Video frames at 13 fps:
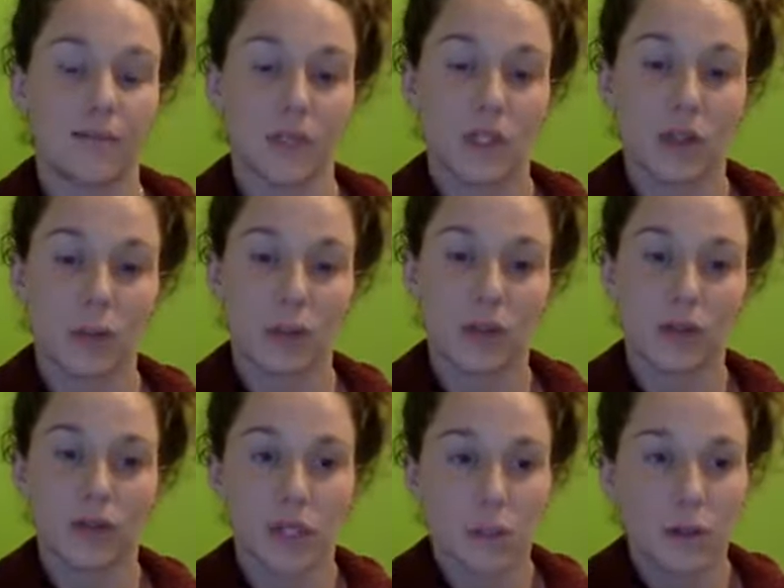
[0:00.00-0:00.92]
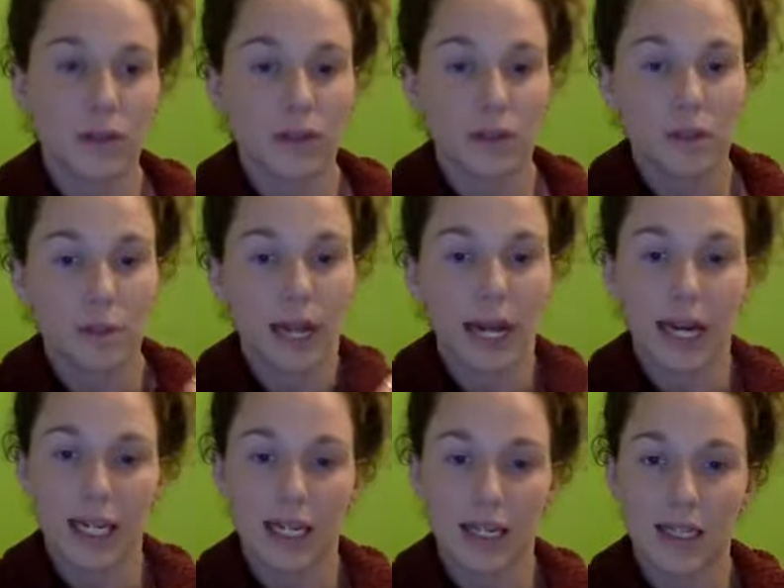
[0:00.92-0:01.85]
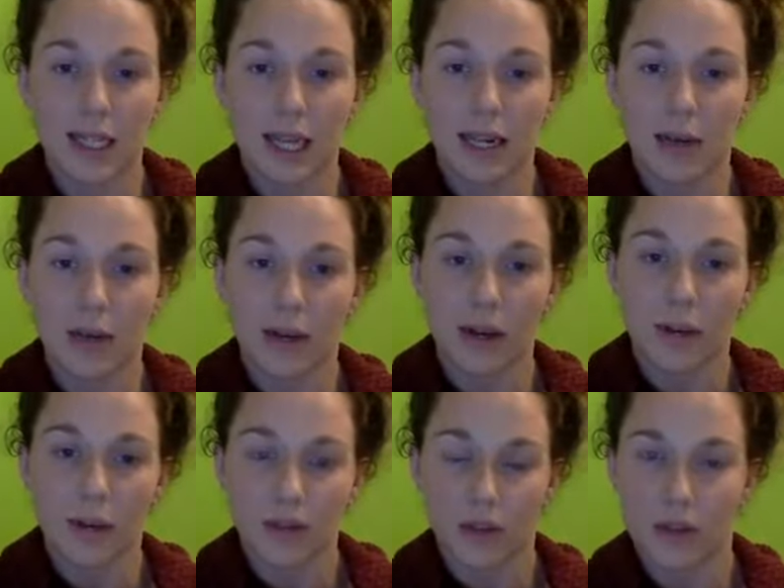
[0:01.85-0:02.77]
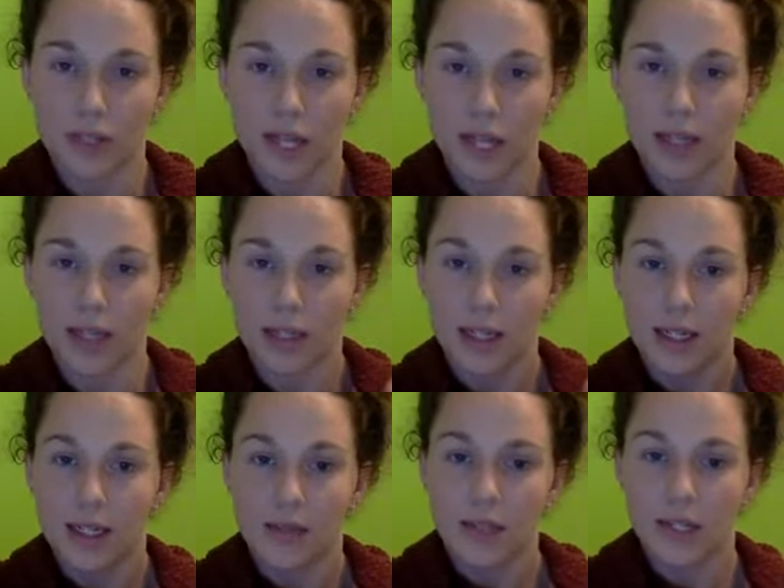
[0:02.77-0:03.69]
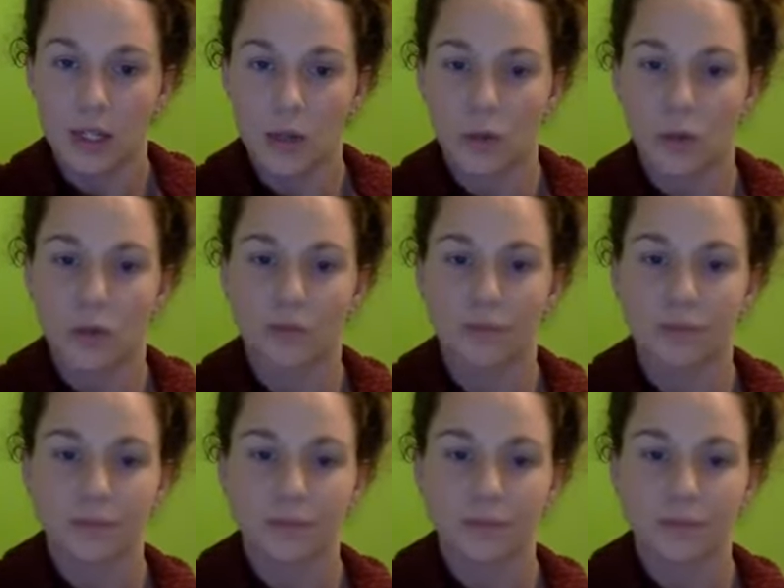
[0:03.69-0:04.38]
topical response by adding it to anywhere where you've got that physical